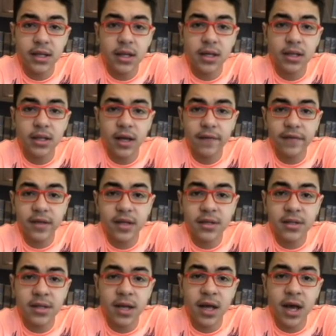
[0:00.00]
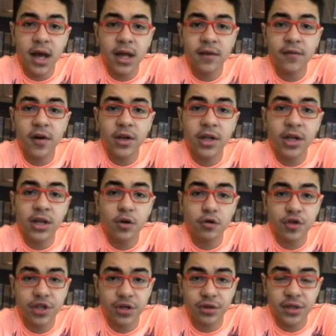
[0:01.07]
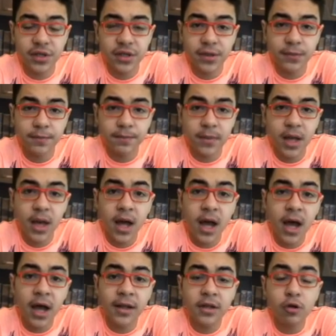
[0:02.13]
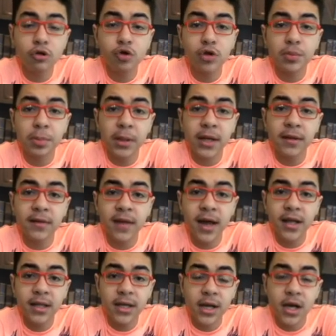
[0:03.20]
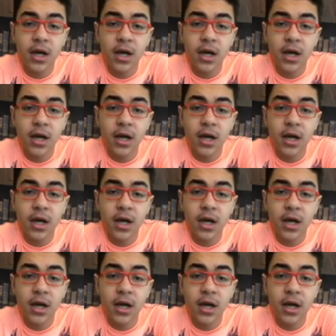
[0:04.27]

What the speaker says: Nephthys, and finally Osiris. And it also explained that